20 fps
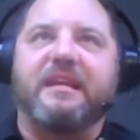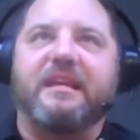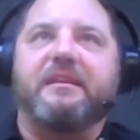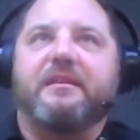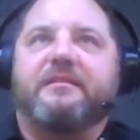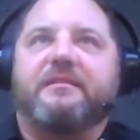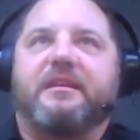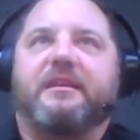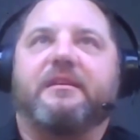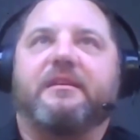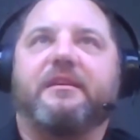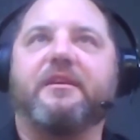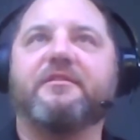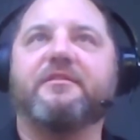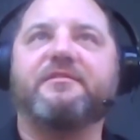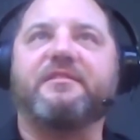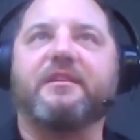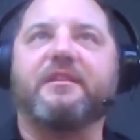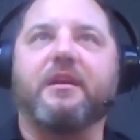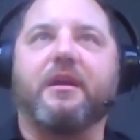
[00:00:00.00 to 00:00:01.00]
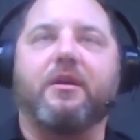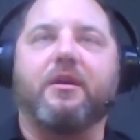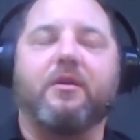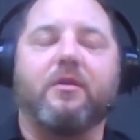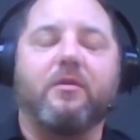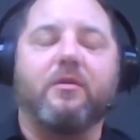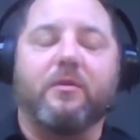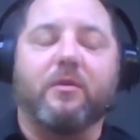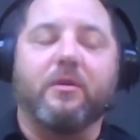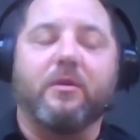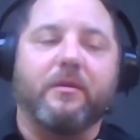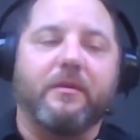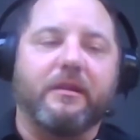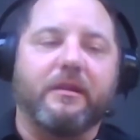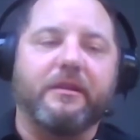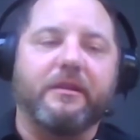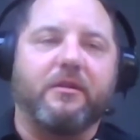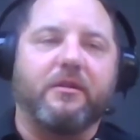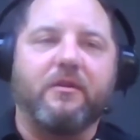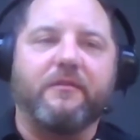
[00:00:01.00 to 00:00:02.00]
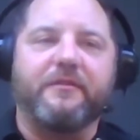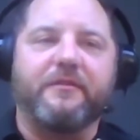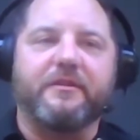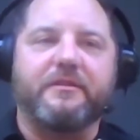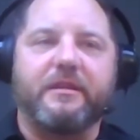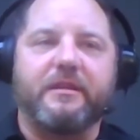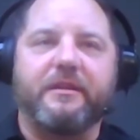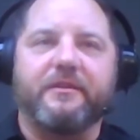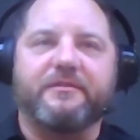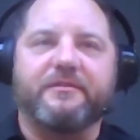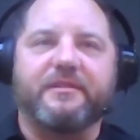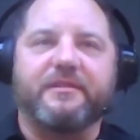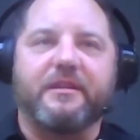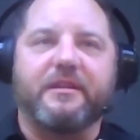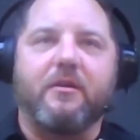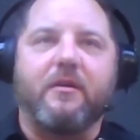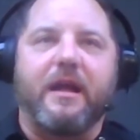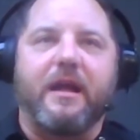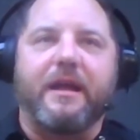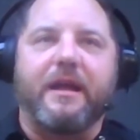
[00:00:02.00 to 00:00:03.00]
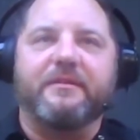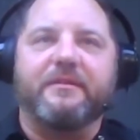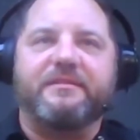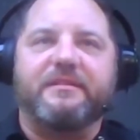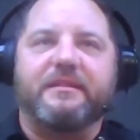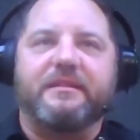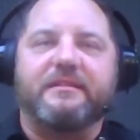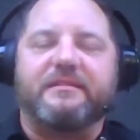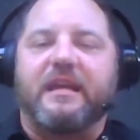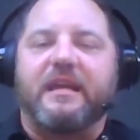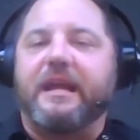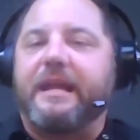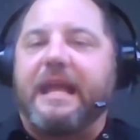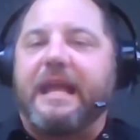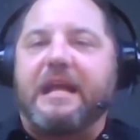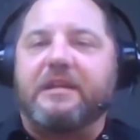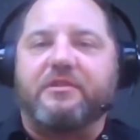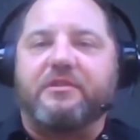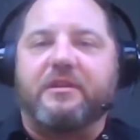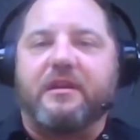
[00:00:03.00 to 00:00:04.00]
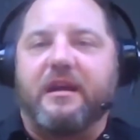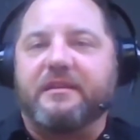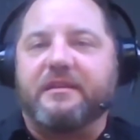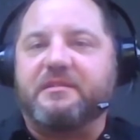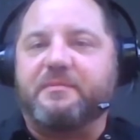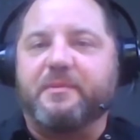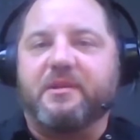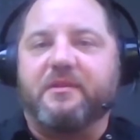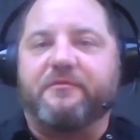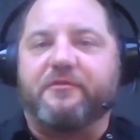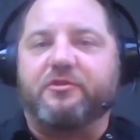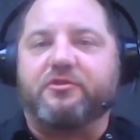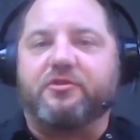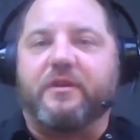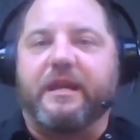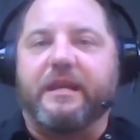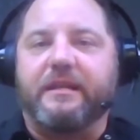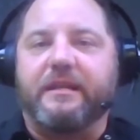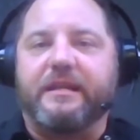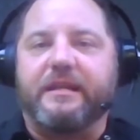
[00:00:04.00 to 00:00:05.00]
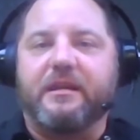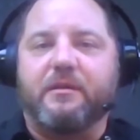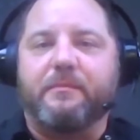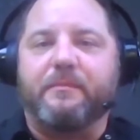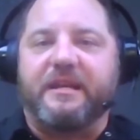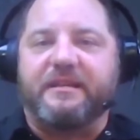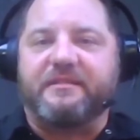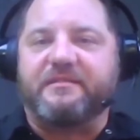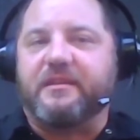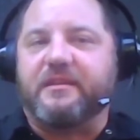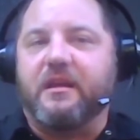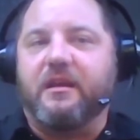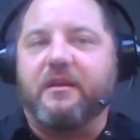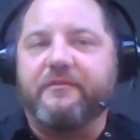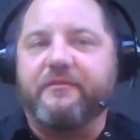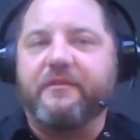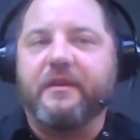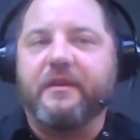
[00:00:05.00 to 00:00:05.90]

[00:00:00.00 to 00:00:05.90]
10 years ago, or a little over 10 years ago, I was in a psychiatric hospital for trying to kill myself.